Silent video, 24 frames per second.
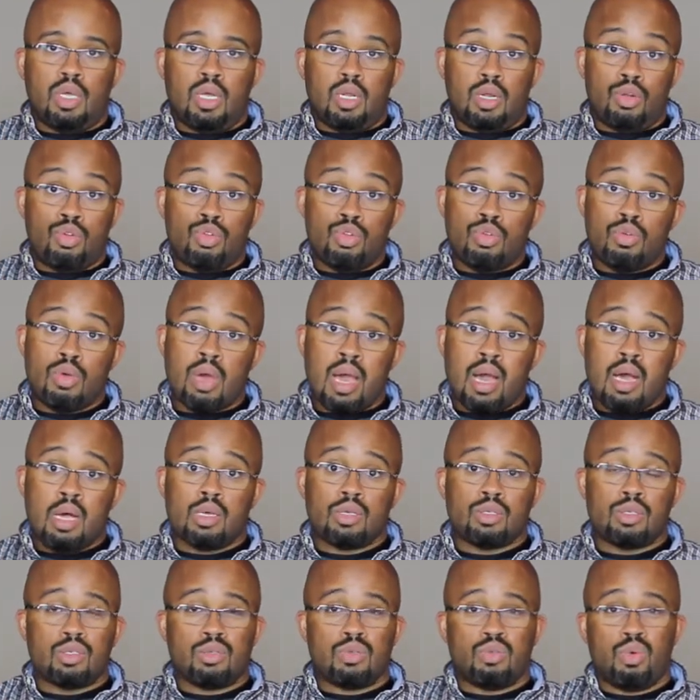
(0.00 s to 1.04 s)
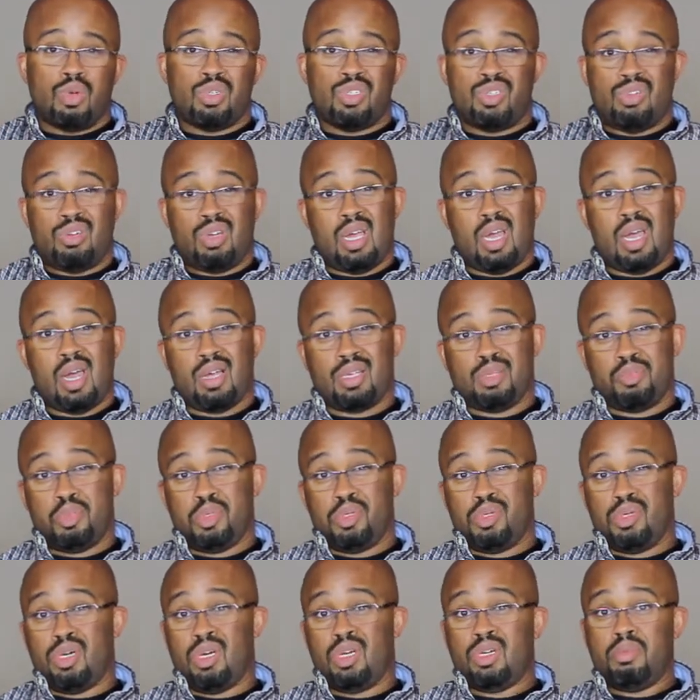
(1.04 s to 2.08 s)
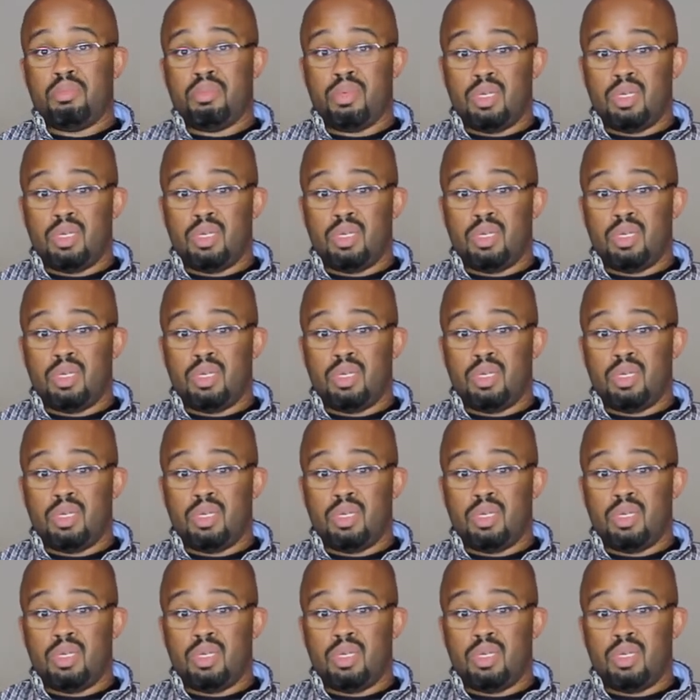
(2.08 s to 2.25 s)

In a new house, what's your gas bill gonna